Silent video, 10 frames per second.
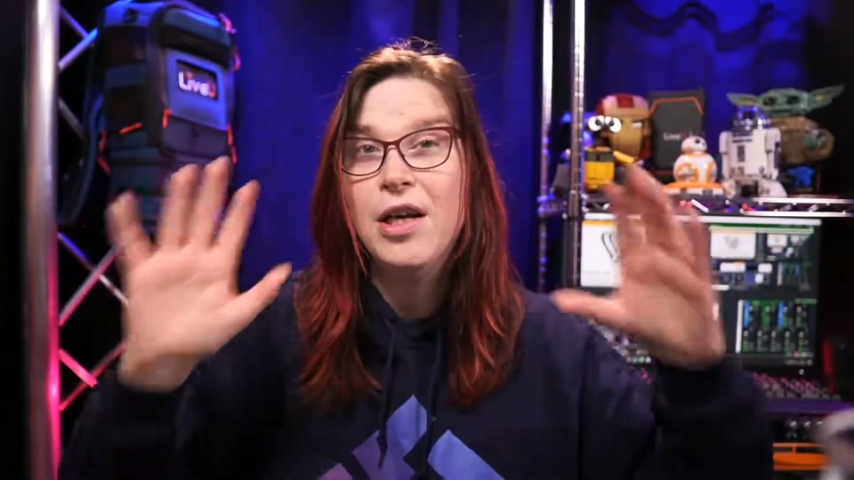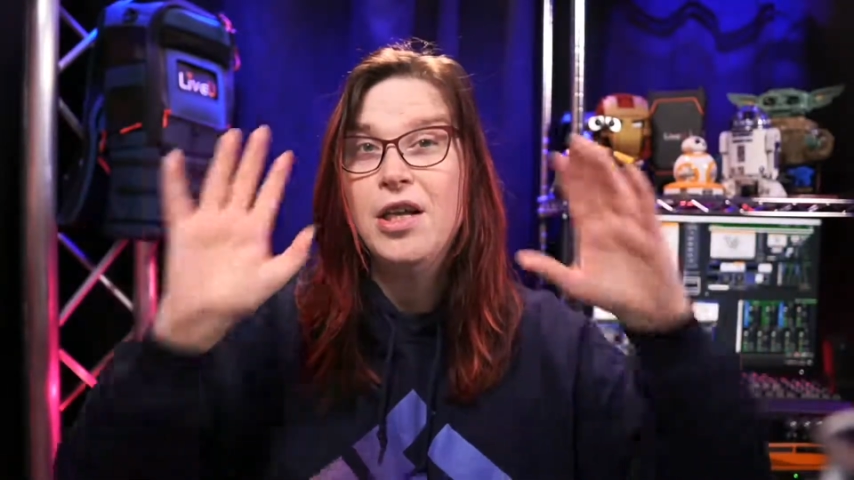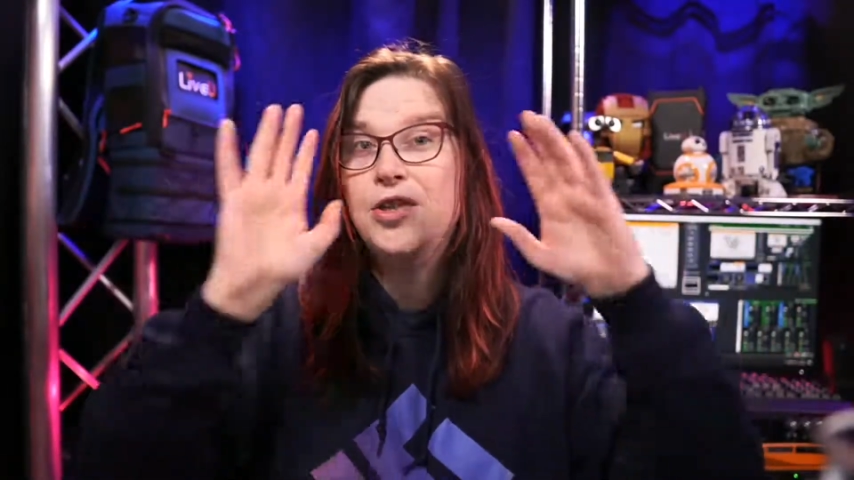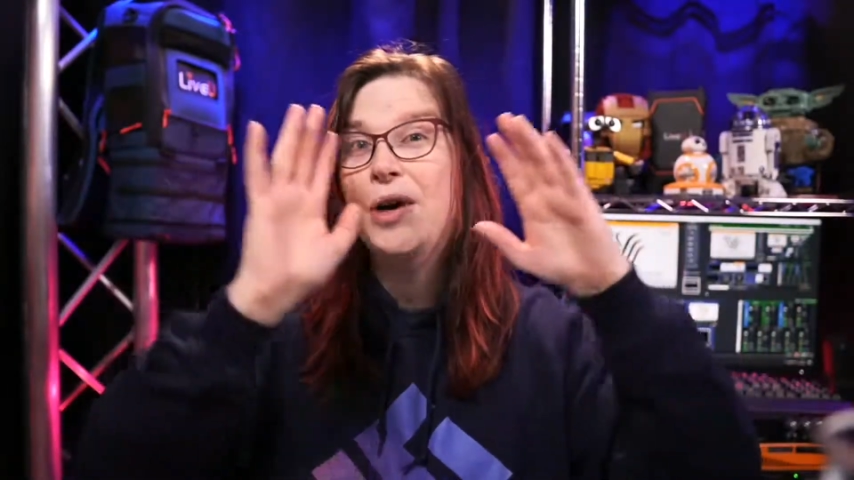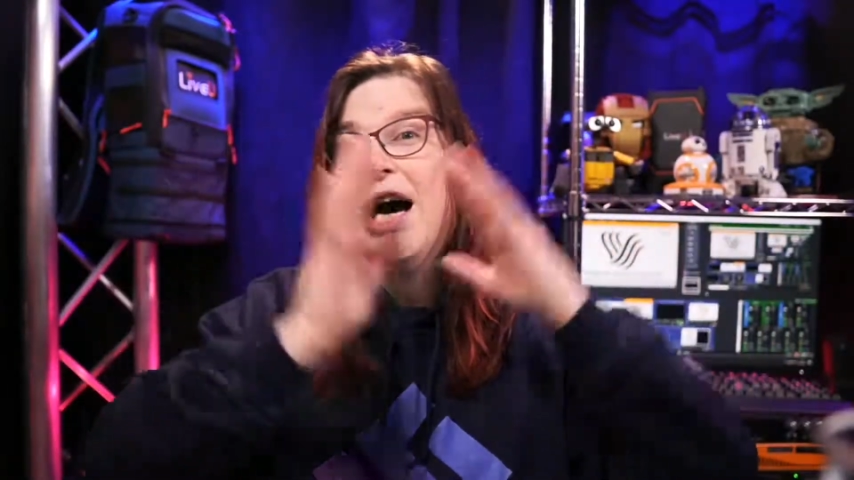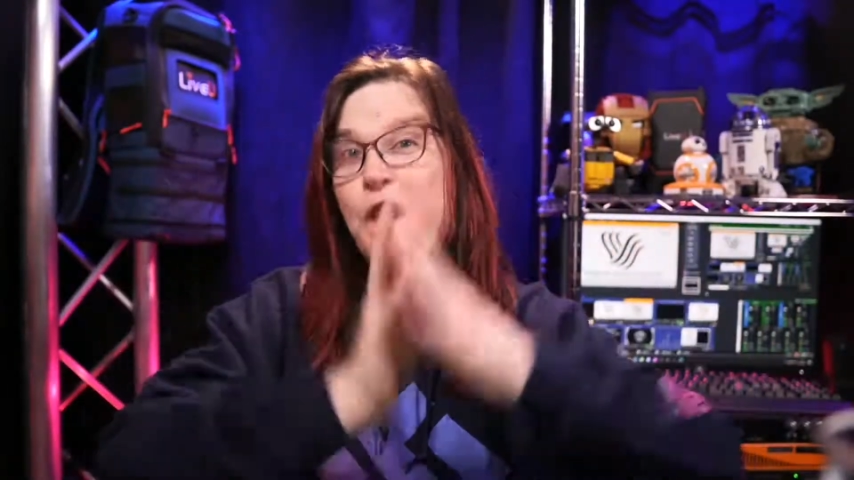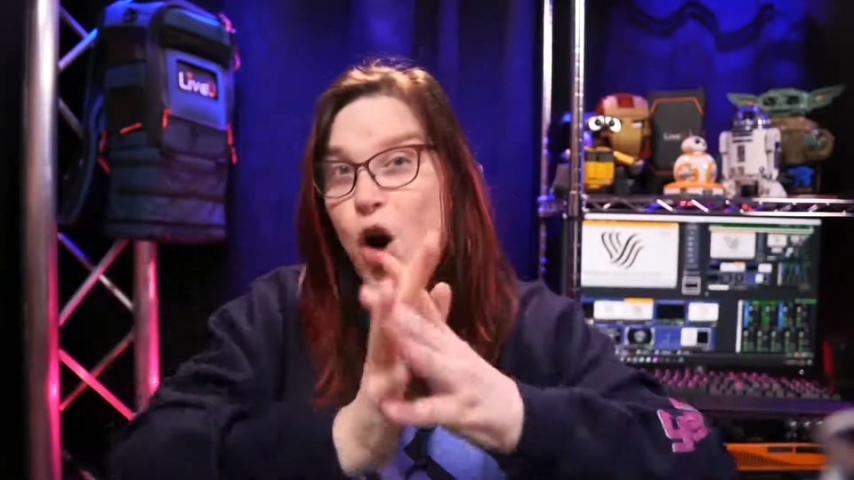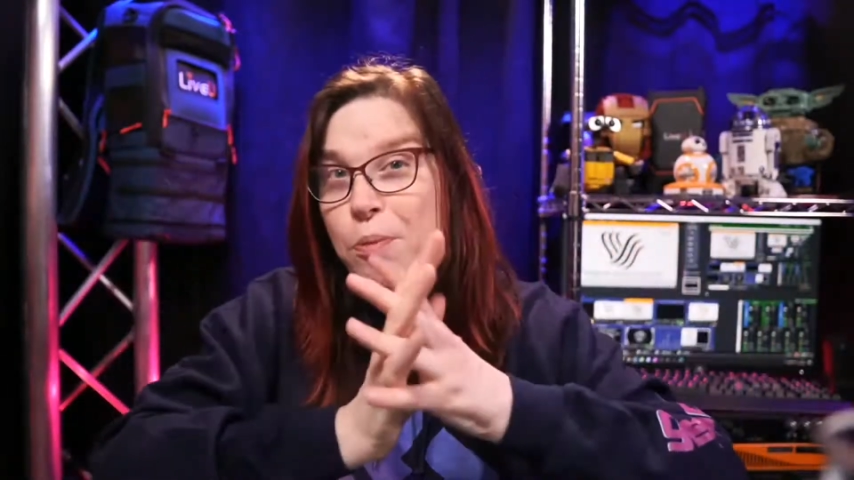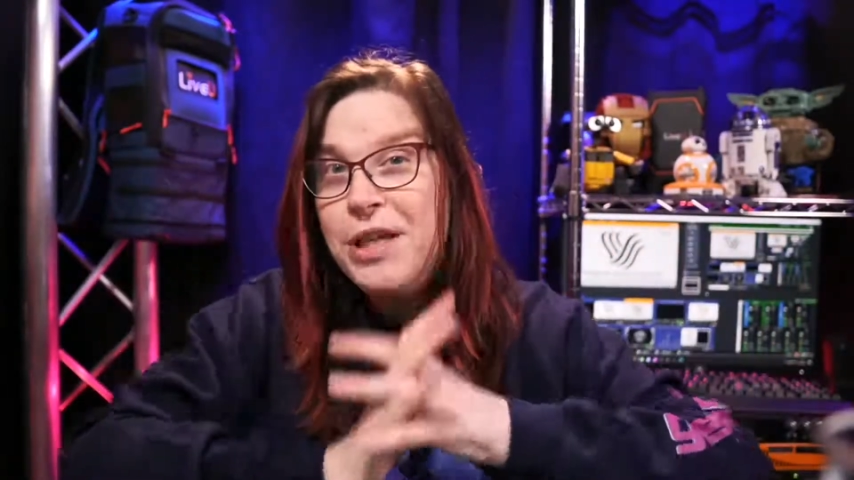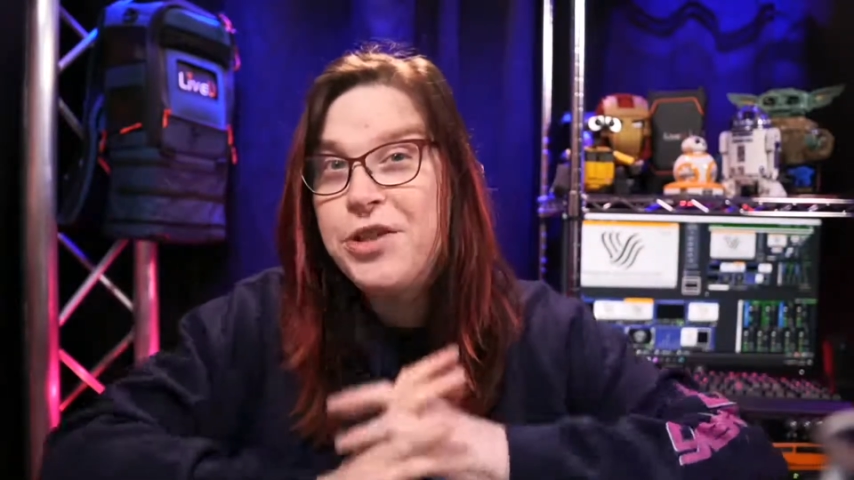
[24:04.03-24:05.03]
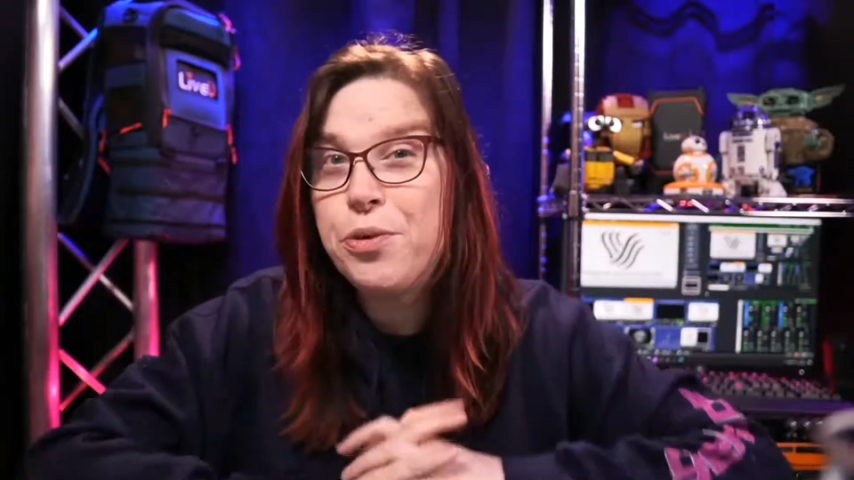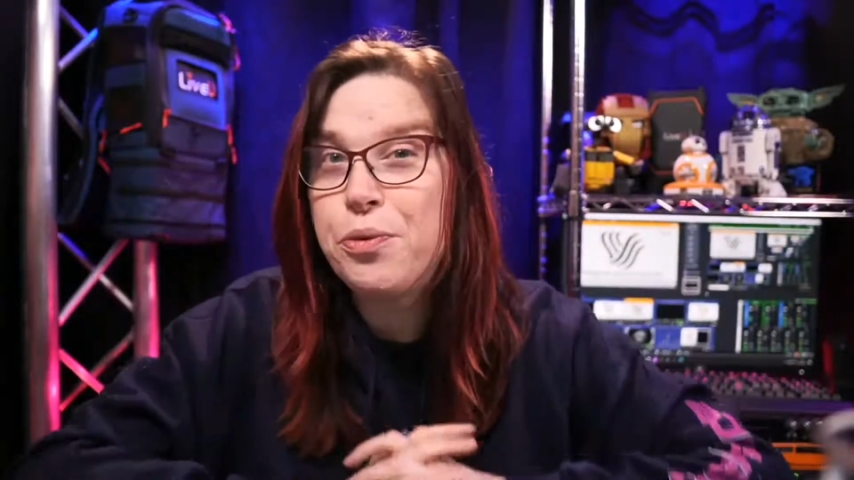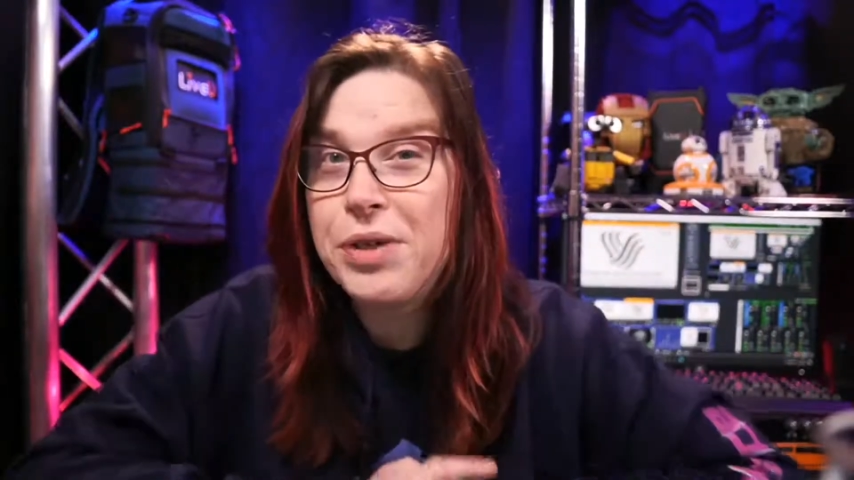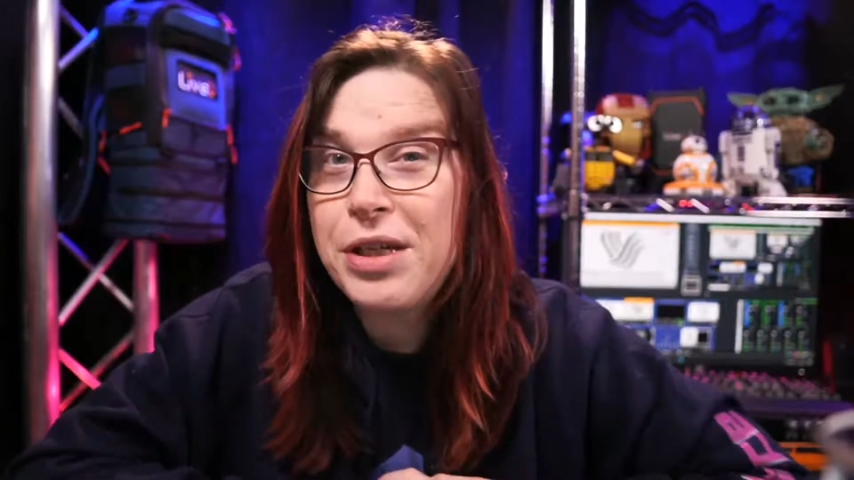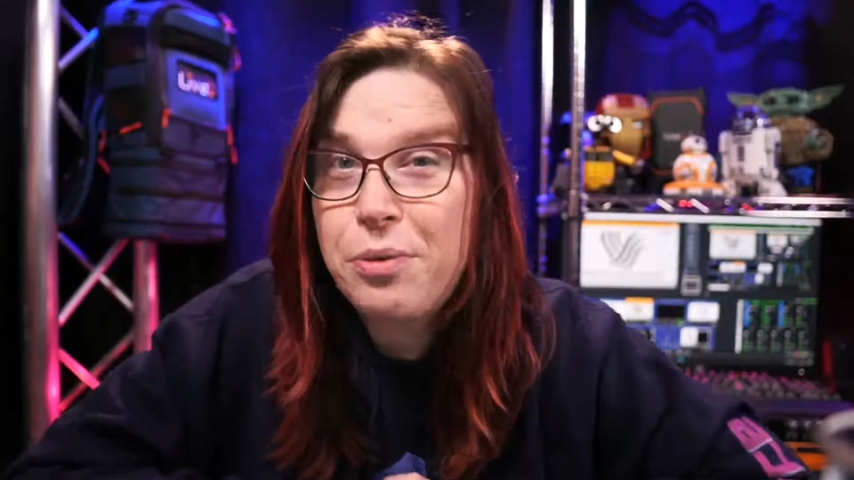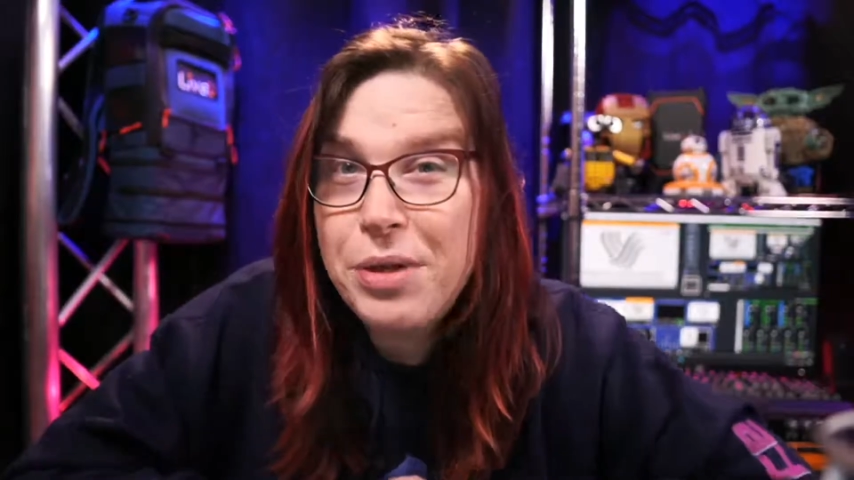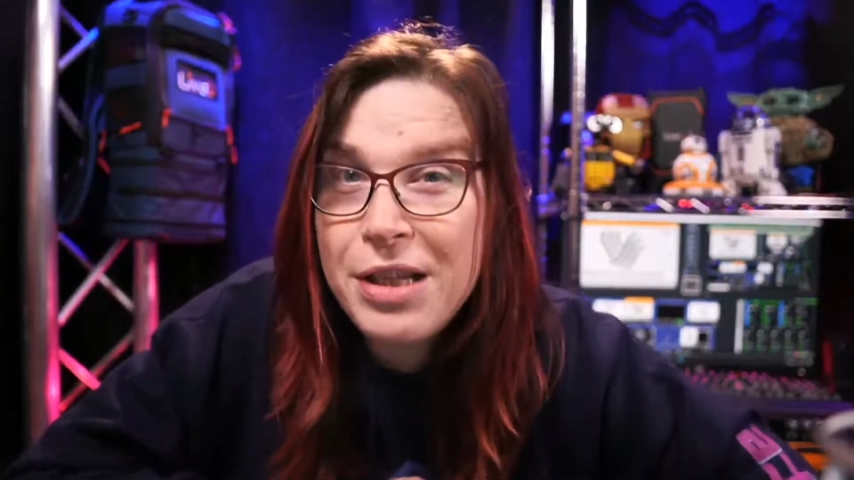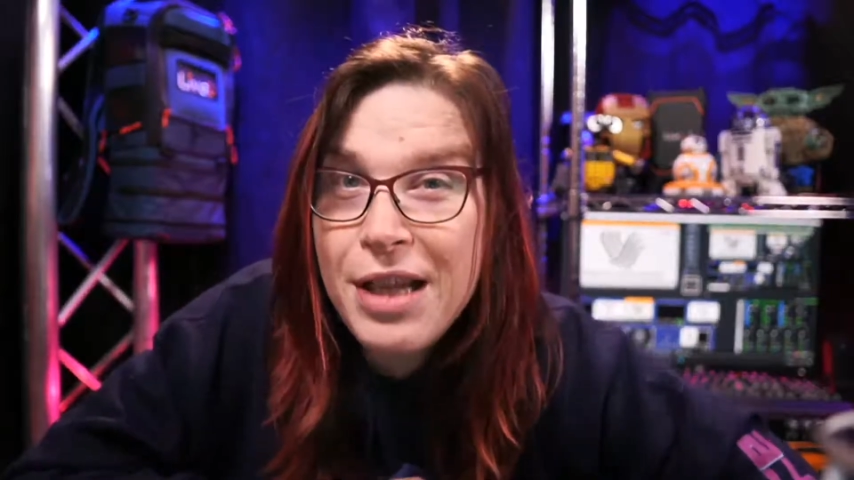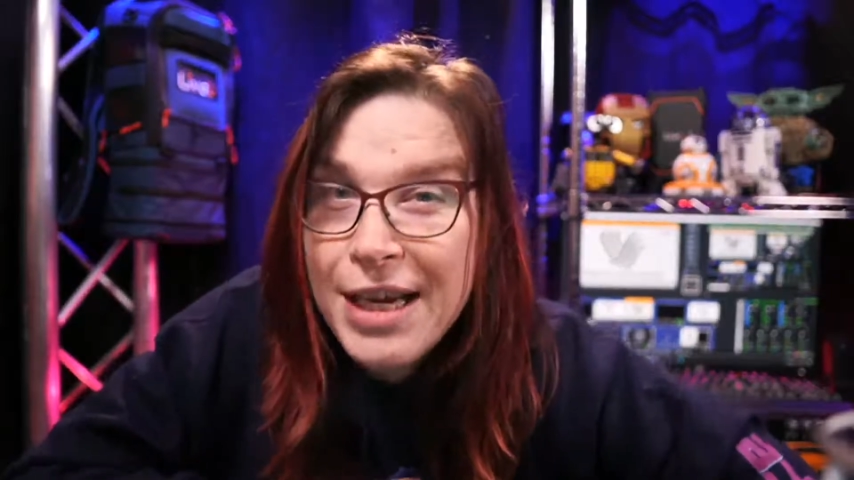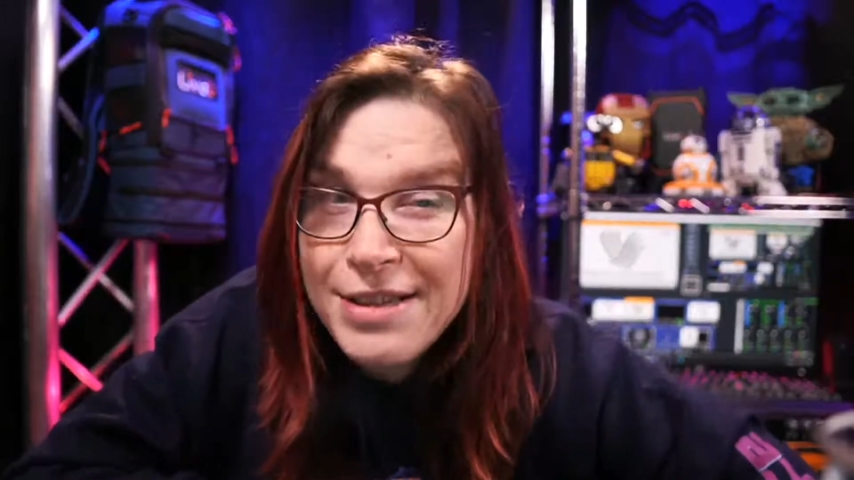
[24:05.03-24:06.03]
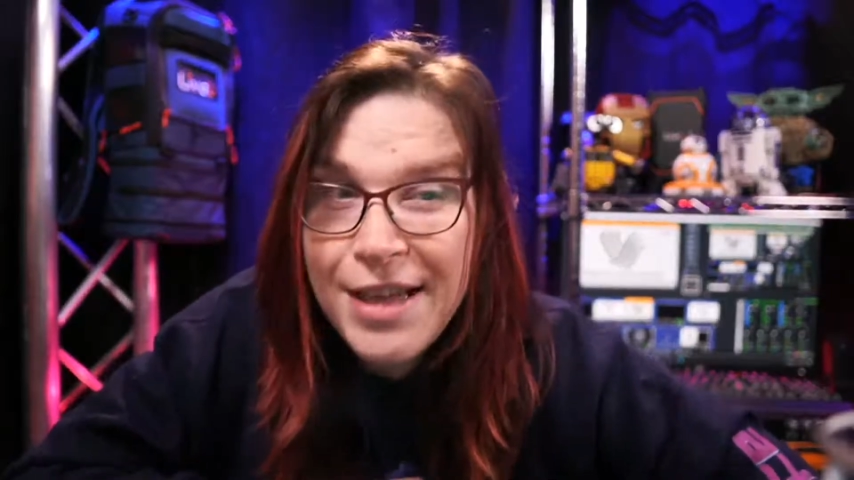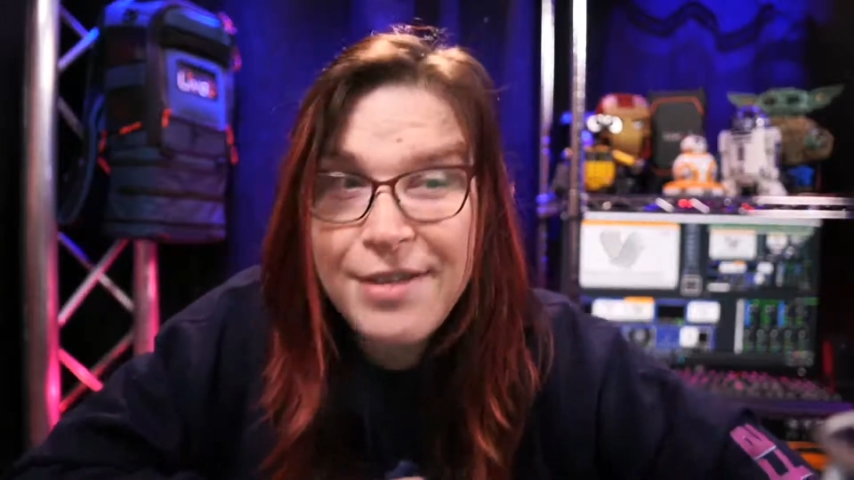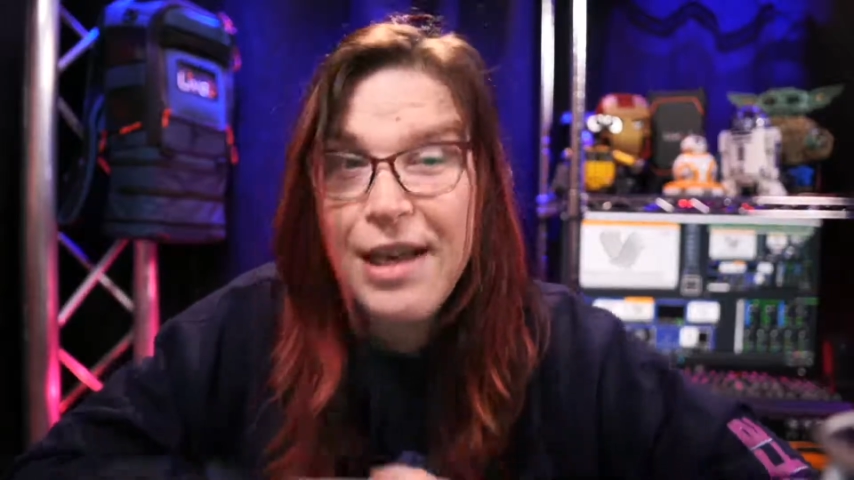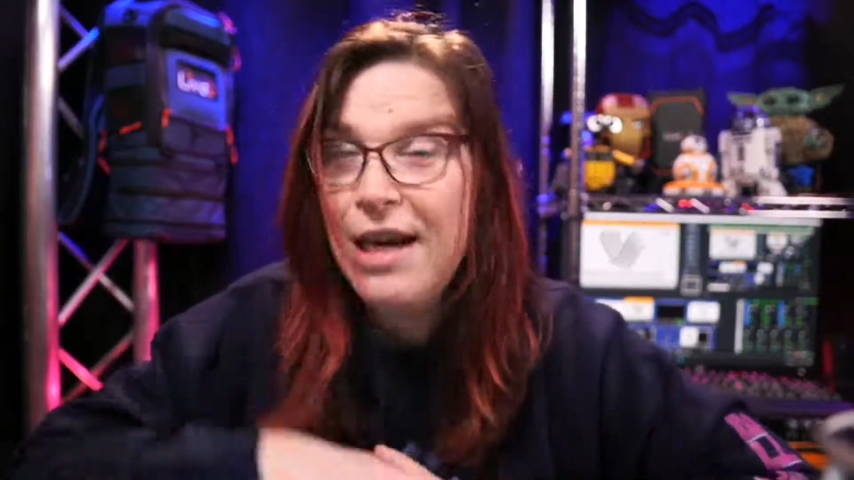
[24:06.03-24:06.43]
So I hope that you really, really like that.